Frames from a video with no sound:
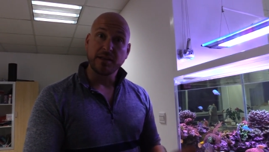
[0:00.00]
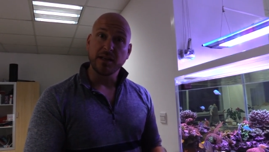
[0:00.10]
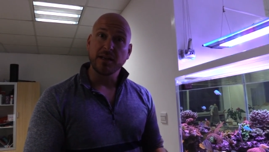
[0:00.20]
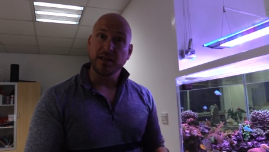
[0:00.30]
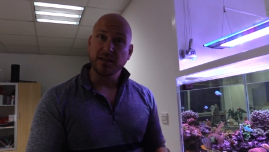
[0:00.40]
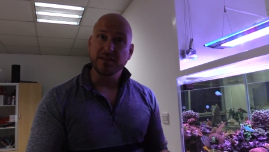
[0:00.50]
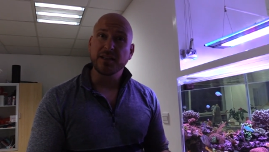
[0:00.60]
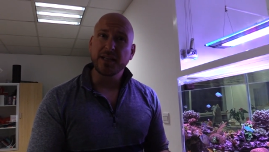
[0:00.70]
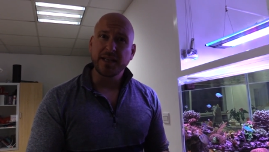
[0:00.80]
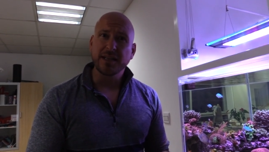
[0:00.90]
the
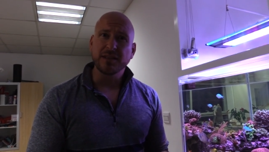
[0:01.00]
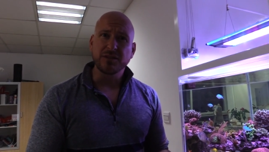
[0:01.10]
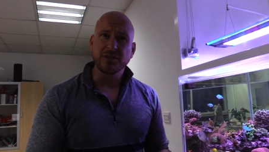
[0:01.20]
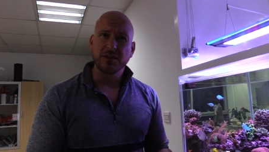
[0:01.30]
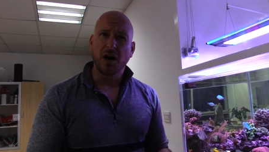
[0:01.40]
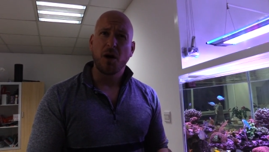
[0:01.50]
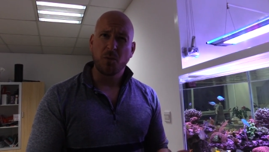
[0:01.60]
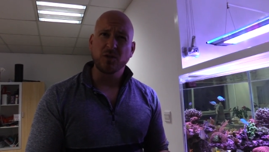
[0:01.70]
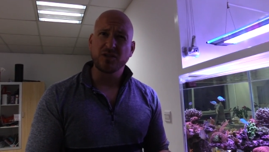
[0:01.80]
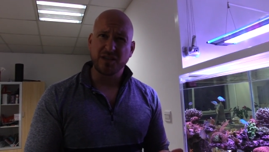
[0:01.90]
salinity is
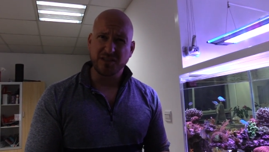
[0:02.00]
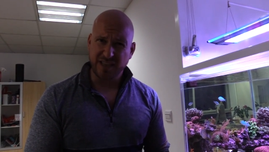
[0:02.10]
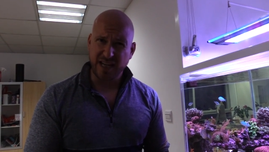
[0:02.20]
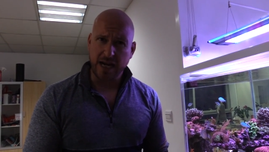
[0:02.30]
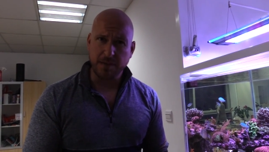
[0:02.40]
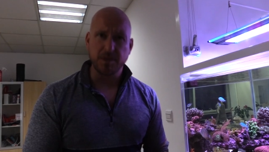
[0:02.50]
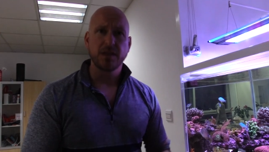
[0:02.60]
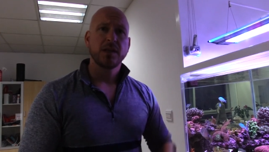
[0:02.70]
almost the same,